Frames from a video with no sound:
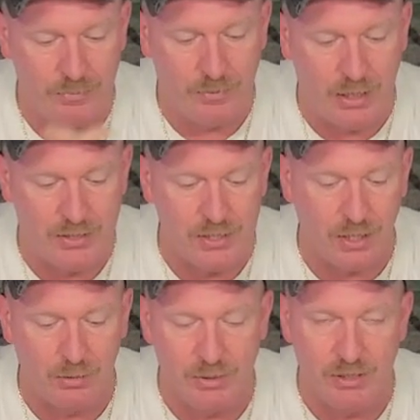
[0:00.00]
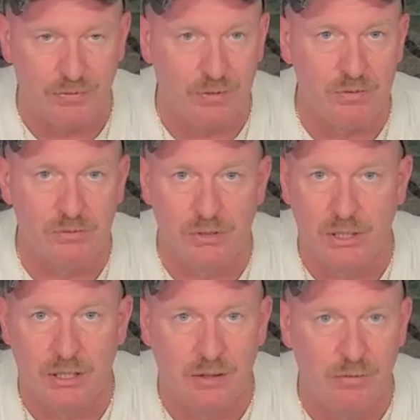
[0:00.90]
They sell them in different
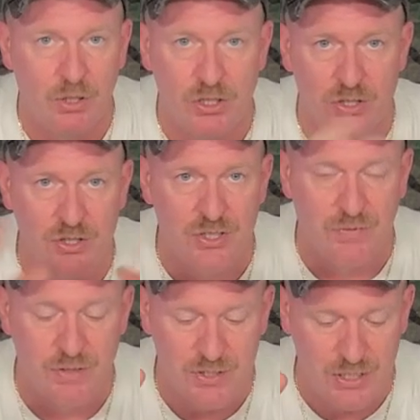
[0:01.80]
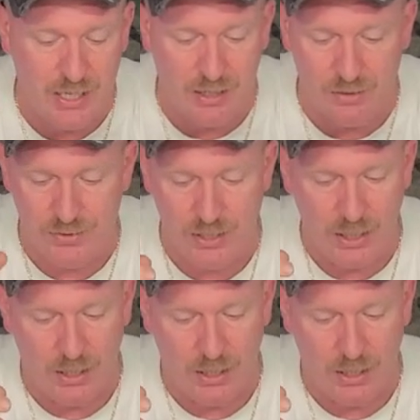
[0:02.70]
versions, different styles.